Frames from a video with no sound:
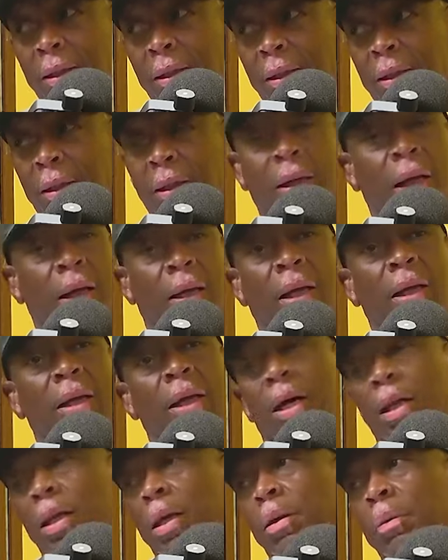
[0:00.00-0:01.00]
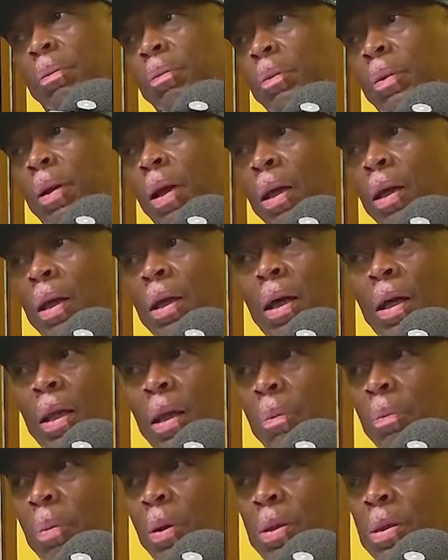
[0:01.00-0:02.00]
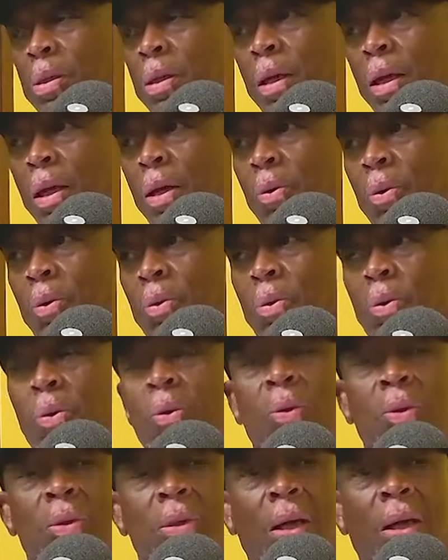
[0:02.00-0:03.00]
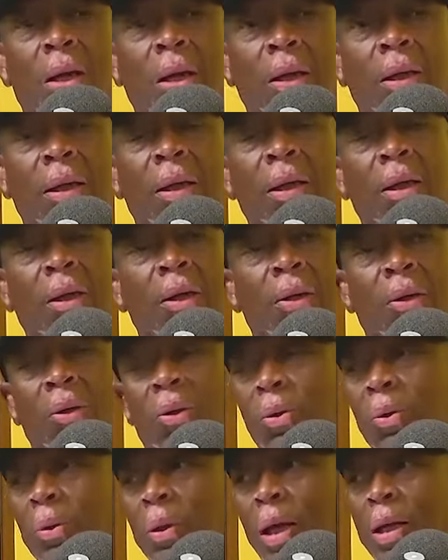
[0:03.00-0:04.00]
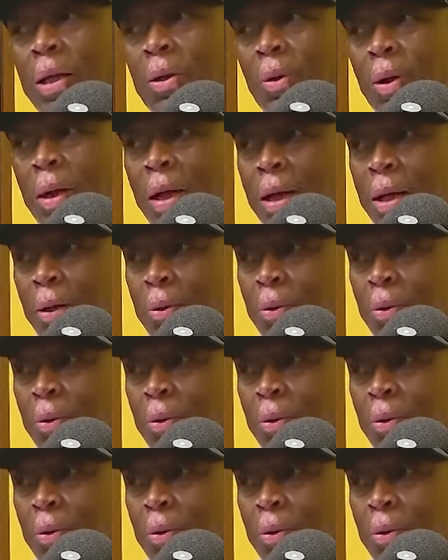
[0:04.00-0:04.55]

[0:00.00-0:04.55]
Like any other, like any other person, yeah, who would say, yeah,